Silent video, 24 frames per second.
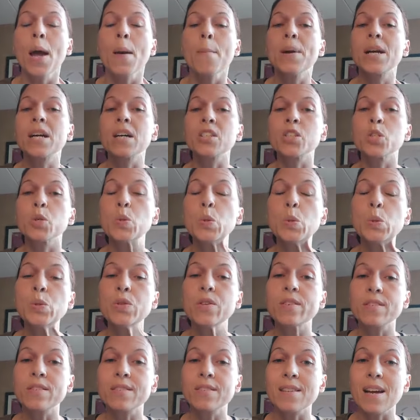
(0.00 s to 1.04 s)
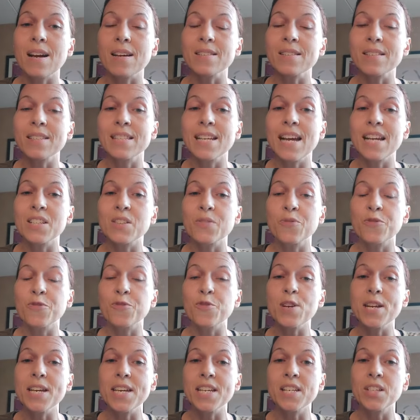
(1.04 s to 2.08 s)
Because who the Son sets
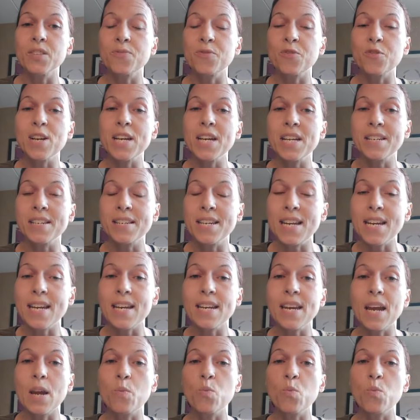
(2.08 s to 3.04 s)
free is free indeed.